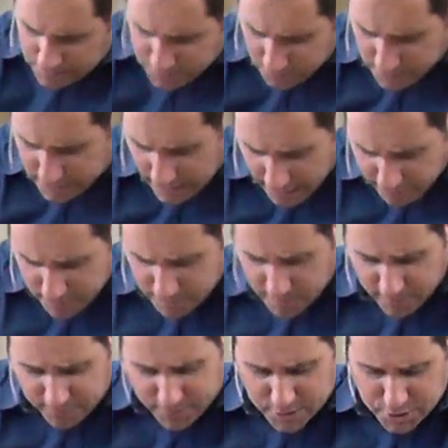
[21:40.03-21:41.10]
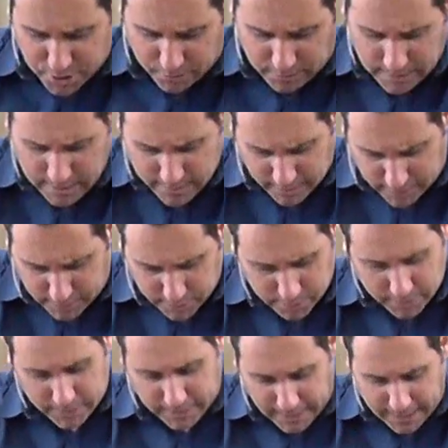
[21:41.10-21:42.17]
So he gave them a vision that
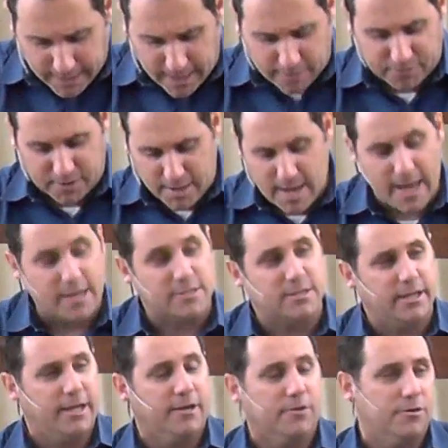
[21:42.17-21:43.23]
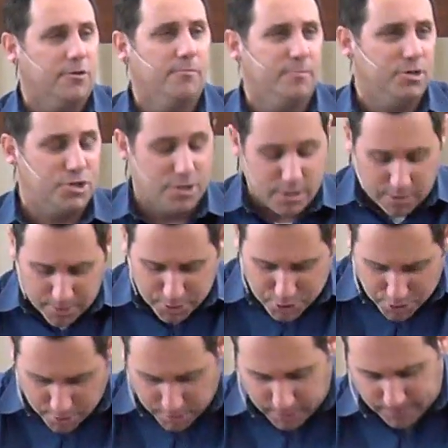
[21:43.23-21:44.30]
clearly laid out the next leg of their missionary
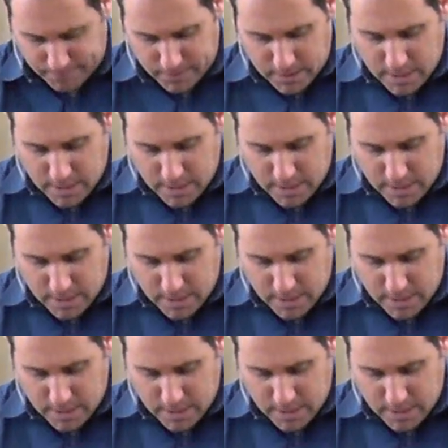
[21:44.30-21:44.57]
journey.